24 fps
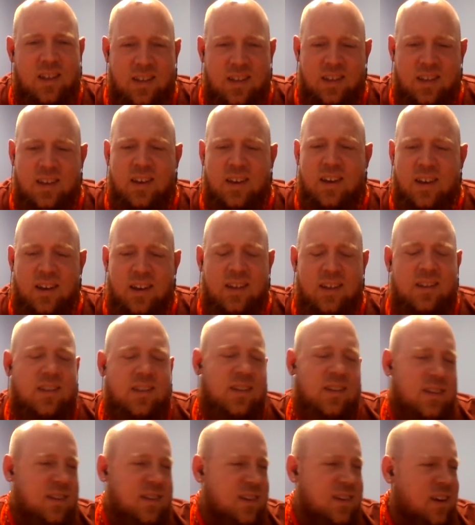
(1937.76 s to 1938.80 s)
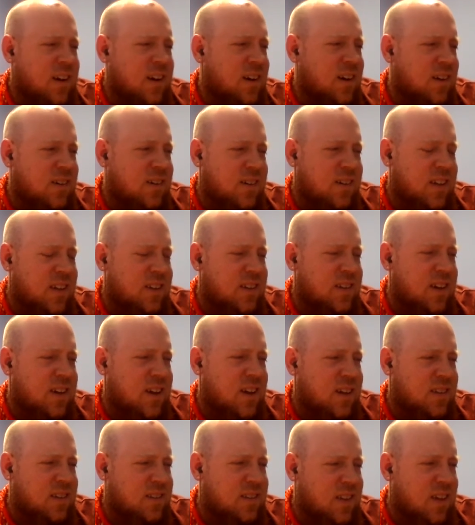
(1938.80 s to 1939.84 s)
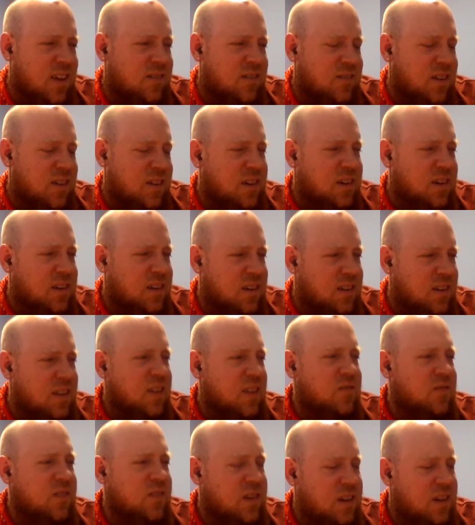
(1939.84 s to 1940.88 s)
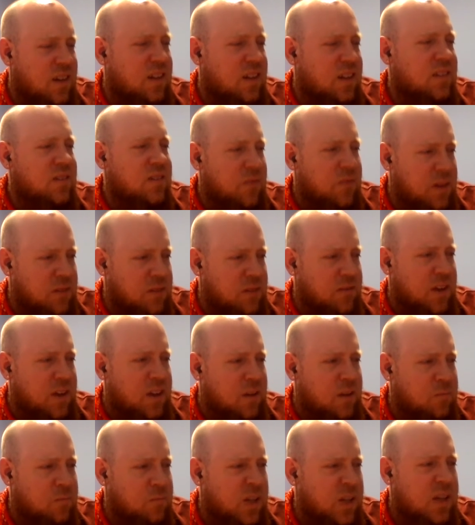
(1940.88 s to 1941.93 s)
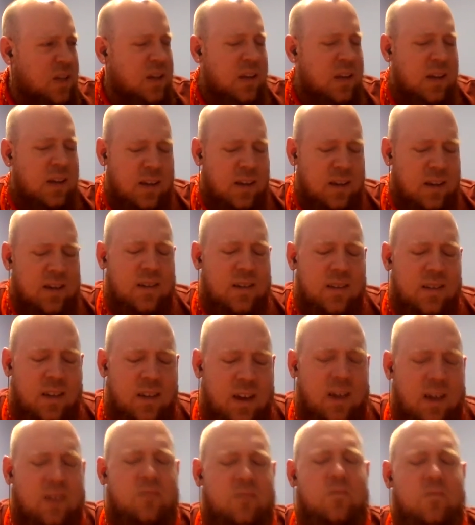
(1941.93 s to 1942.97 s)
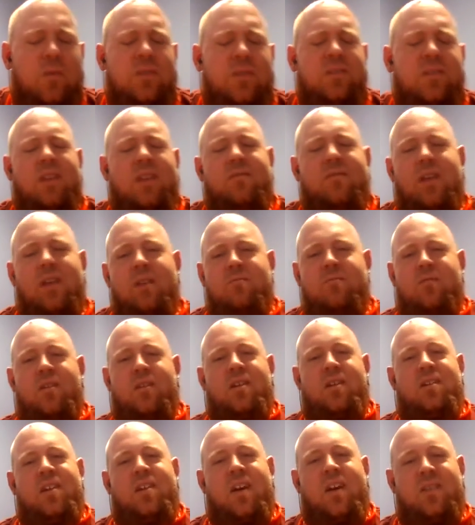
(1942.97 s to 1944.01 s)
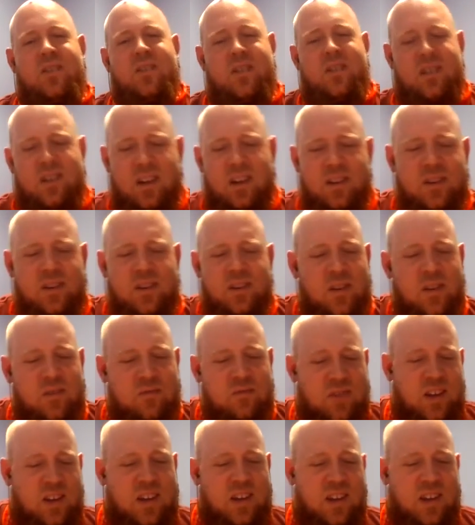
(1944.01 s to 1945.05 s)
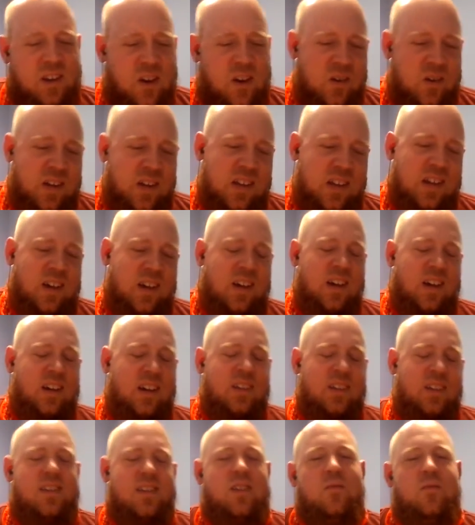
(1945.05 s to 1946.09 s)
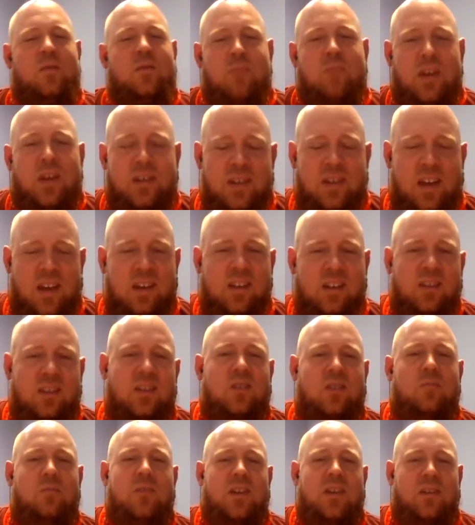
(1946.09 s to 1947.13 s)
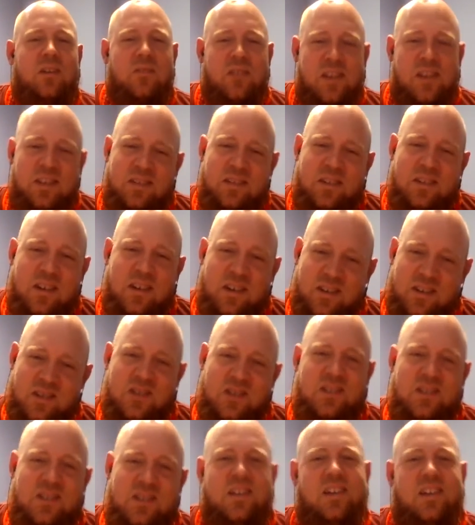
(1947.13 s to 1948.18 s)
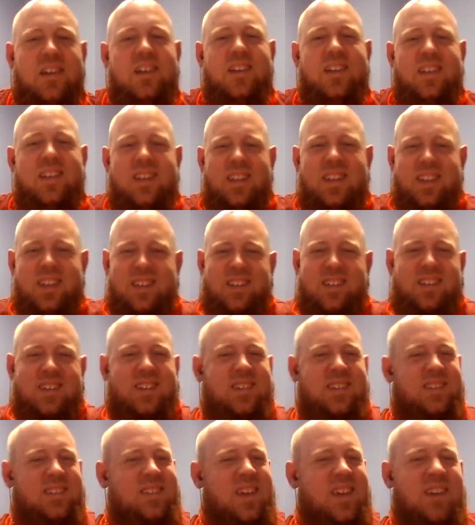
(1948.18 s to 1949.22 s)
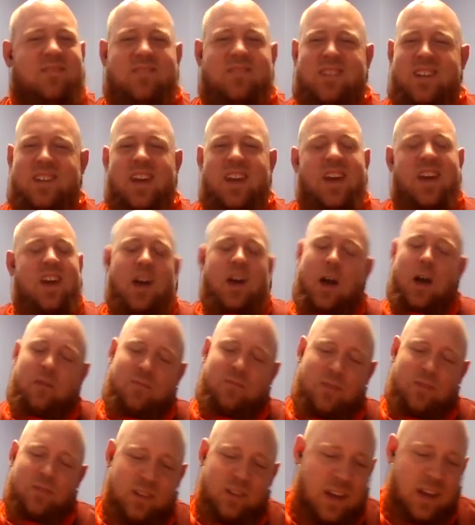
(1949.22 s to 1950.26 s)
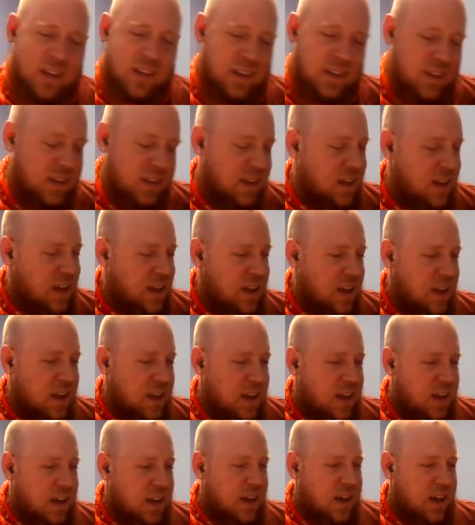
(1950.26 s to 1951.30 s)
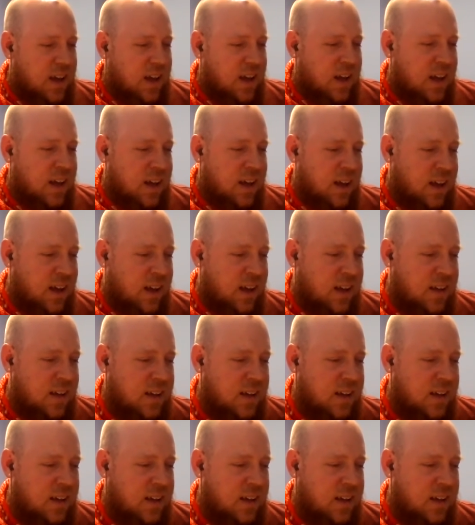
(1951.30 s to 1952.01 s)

Yeah, no, it does. That one needs a revamp. Yeah, we'll save that for another video because that one might take a little bit of research to because that one I feel like uh,